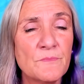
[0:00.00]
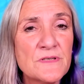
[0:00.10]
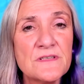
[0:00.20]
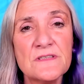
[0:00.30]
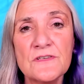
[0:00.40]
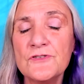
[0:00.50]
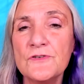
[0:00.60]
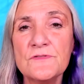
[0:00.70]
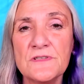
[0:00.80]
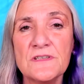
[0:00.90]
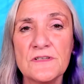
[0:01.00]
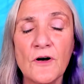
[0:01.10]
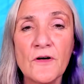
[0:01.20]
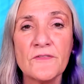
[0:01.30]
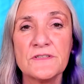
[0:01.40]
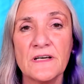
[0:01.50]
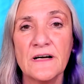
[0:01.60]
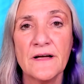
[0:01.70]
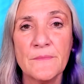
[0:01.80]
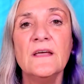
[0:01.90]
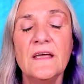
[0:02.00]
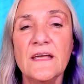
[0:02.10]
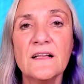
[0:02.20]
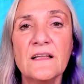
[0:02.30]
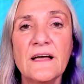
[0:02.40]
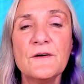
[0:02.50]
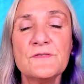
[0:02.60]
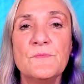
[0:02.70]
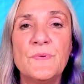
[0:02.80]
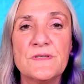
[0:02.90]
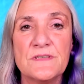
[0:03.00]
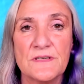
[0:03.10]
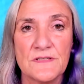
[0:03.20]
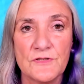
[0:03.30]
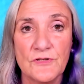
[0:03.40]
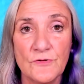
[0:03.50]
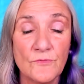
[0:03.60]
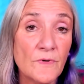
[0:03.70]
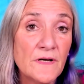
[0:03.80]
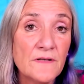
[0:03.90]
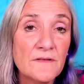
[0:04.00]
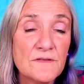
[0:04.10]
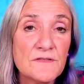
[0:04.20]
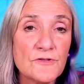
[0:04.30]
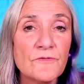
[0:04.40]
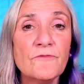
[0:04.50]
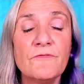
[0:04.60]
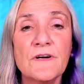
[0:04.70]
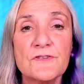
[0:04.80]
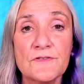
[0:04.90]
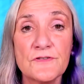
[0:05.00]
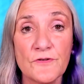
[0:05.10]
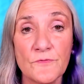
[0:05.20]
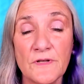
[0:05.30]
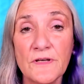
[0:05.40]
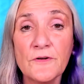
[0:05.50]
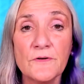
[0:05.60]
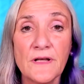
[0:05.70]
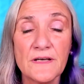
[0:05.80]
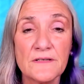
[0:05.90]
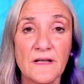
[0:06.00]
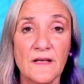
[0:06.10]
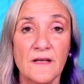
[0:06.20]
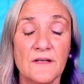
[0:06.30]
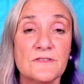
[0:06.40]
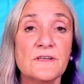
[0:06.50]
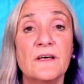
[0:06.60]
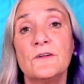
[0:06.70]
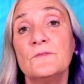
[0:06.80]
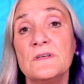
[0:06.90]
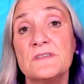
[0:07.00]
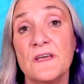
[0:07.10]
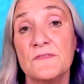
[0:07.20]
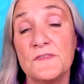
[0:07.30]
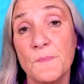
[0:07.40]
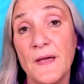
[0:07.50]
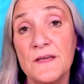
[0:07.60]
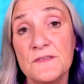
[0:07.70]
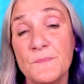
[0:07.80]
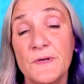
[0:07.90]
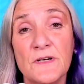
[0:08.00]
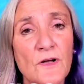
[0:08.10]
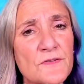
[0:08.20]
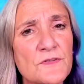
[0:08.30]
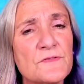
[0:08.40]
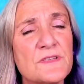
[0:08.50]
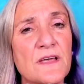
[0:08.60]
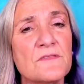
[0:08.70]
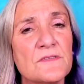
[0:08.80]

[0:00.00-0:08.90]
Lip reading: Businesses use these all the time. It allows a business to run certain functions through the internet to not only save space, but it also saves